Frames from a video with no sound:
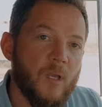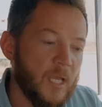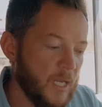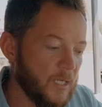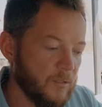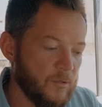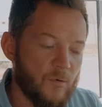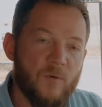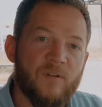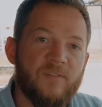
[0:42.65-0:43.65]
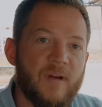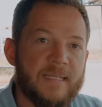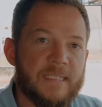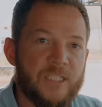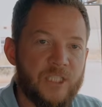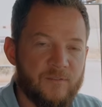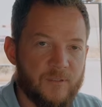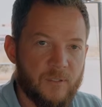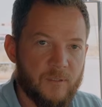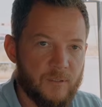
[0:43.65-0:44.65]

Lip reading: and you don't want to fight the shifter.